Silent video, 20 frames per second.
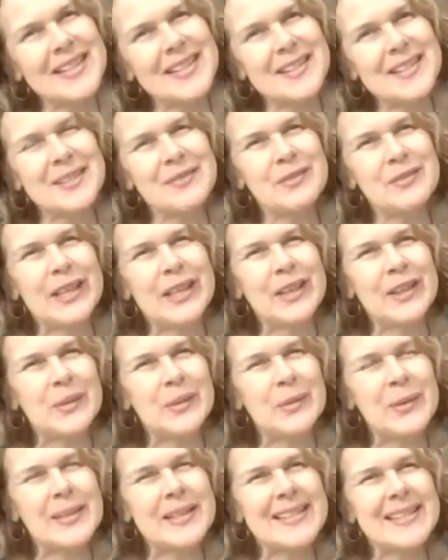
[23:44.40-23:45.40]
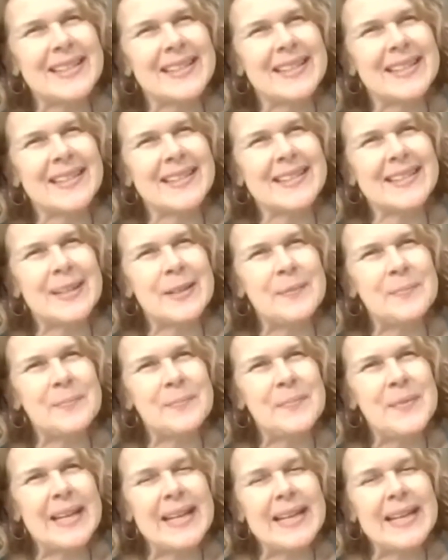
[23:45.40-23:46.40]
that's a really good question, because
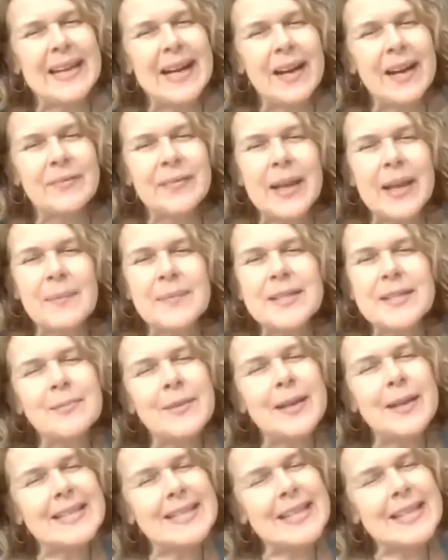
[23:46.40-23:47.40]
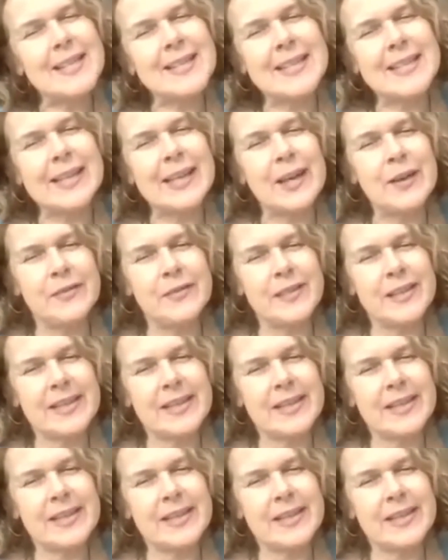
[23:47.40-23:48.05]
I've kept up my teaching over